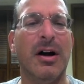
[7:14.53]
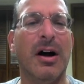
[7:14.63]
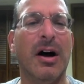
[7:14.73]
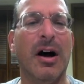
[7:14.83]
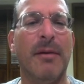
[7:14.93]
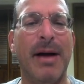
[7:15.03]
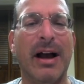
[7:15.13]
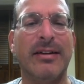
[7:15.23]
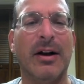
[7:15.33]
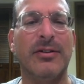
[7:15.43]
Uh,
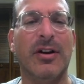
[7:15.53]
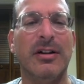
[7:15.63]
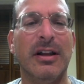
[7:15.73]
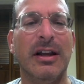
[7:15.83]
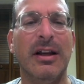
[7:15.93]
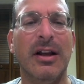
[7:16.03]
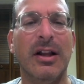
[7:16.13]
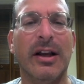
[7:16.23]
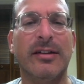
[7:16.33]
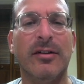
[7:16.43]
backs out suddenly
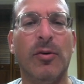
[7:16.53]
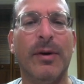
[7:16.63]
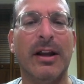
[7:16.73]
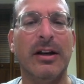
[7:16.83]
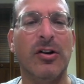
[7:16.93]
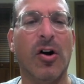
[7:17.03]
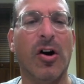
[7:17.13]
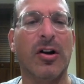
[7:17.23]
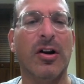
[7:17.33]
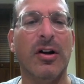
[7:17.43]
like something wicked and
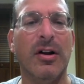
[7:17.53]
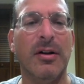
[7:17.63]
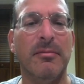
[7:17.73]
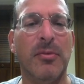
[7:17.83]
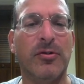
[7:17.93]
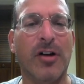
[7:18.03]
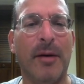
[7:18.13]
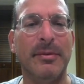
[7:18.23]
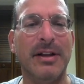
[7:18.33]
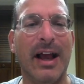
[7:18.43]
dark. Most
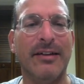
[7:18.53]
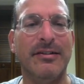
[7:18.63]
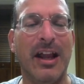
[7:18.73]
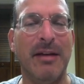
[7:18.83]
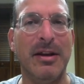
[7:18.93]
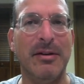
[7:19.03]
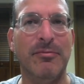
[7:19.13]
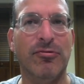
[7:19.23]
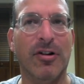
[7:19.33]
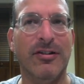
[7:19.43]
common last name in
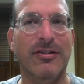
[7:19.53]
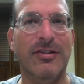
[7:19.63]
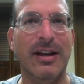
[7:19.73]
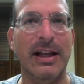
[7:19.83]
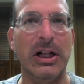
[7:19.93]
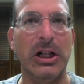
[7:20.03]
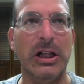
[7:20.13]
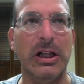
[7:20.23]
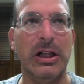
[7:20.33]
Brazil.